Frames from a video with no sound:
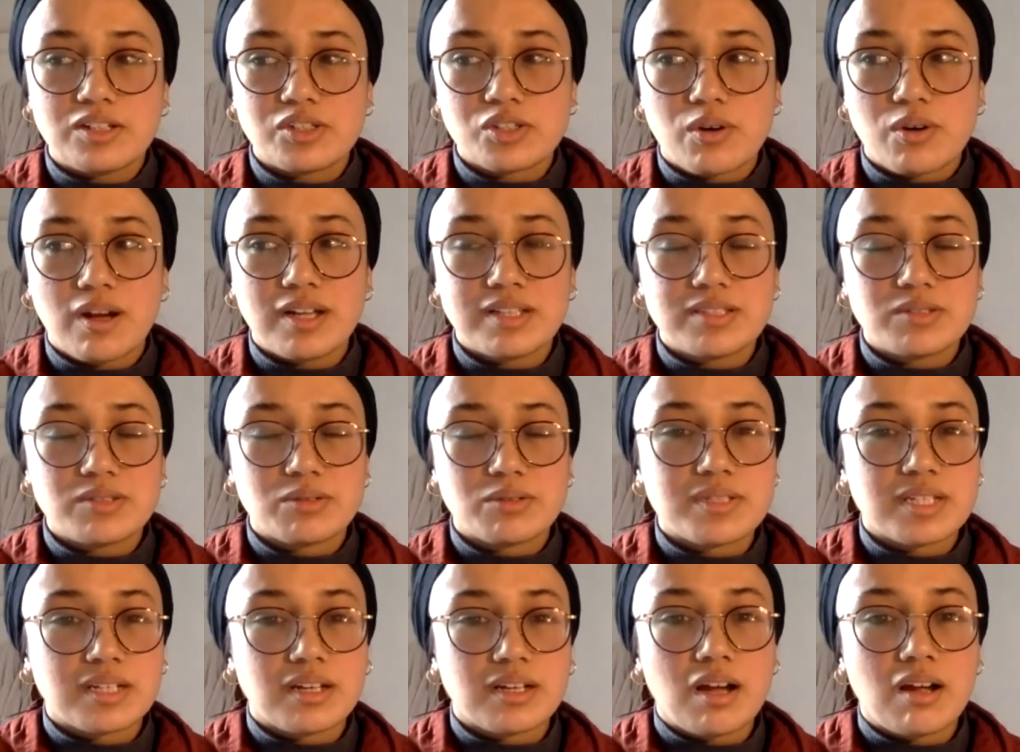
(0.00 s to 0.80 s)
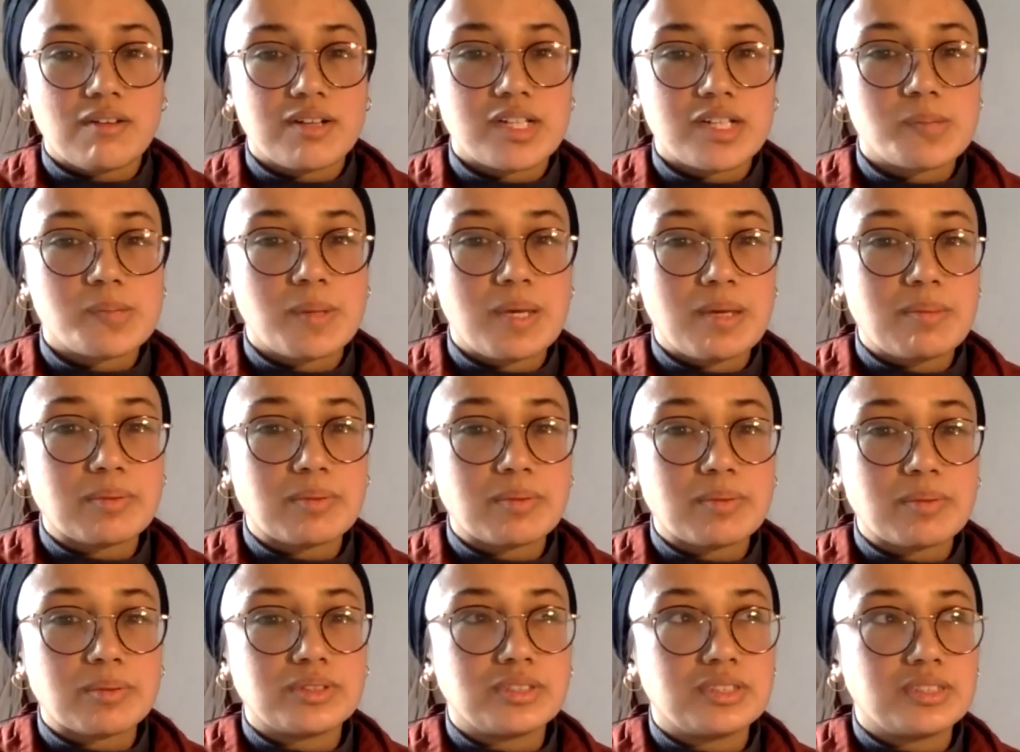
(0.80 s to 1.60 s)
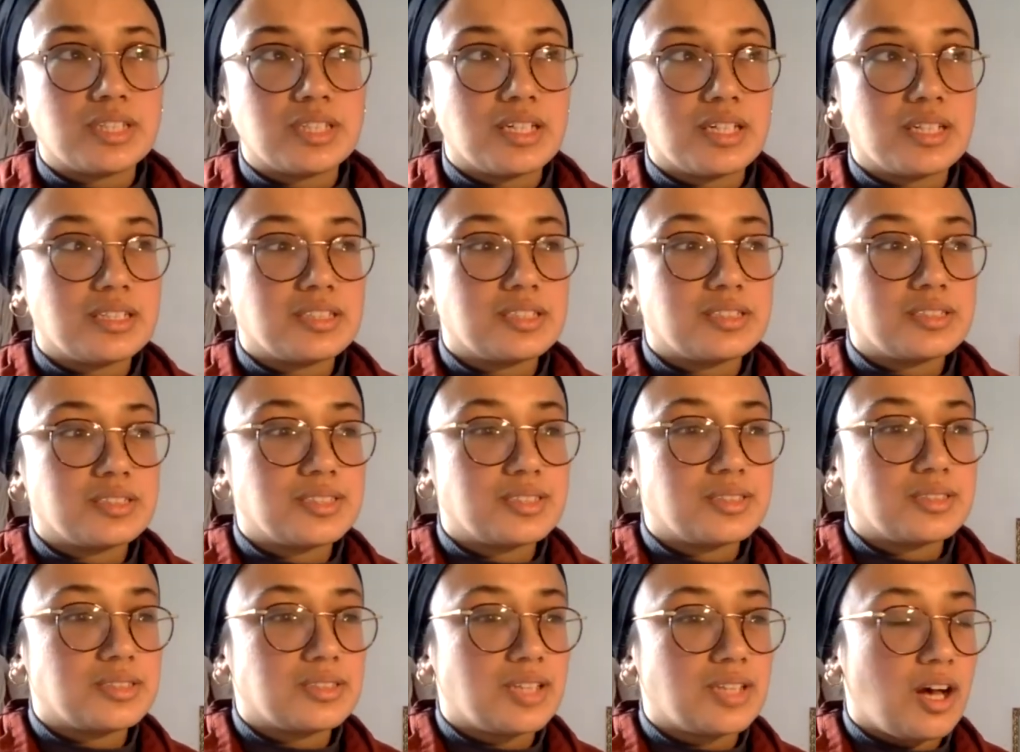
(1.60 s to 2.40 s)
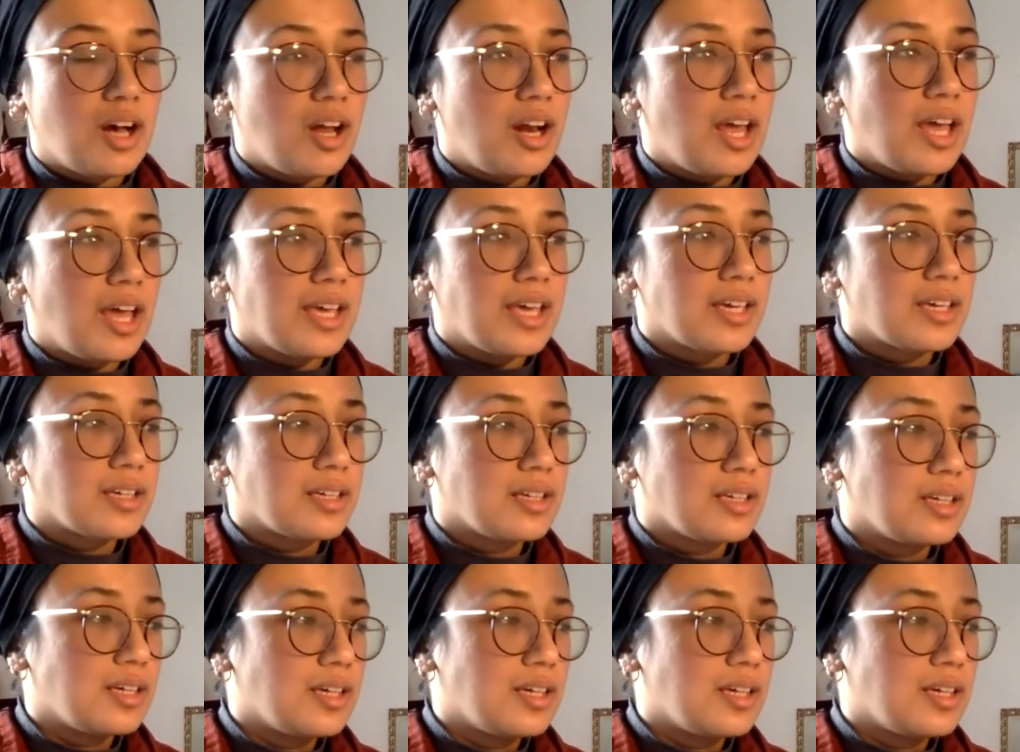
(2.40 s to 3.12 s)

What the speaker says: and try to always encourage people that are like